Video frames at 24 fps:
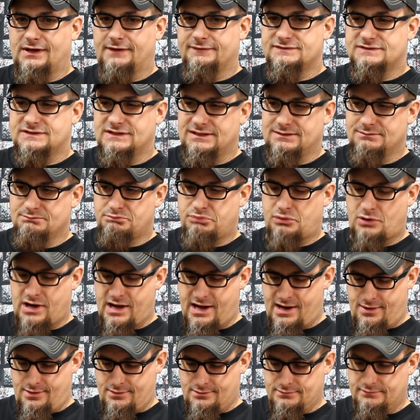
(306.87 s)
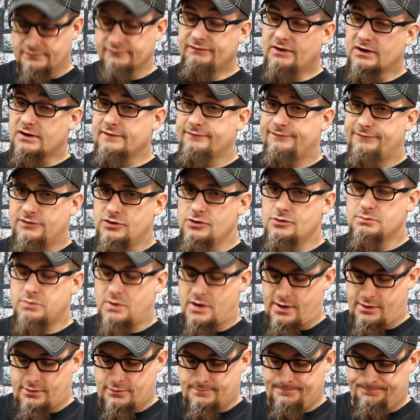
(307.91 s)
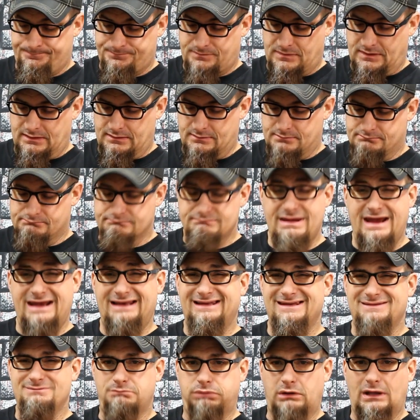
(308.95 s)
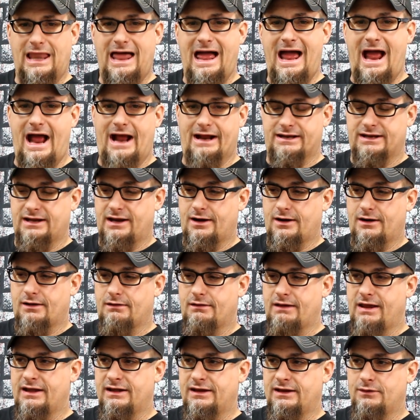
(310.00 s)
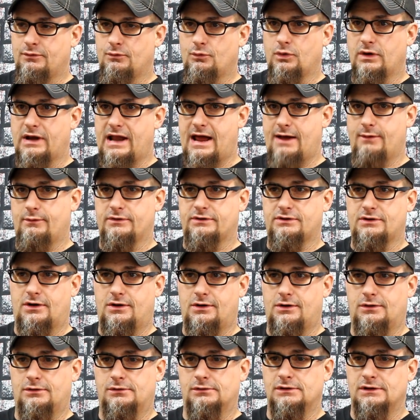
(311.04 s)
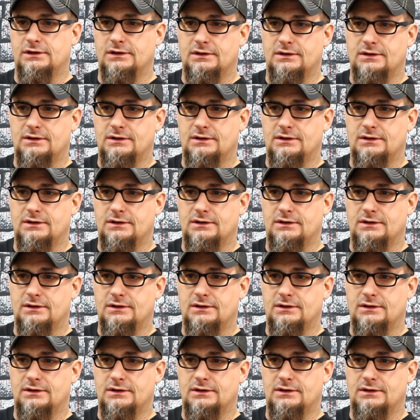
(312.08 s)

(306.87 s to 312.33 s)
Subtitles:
I've seen brown, very few brown, mainly black hair, and then what I would call,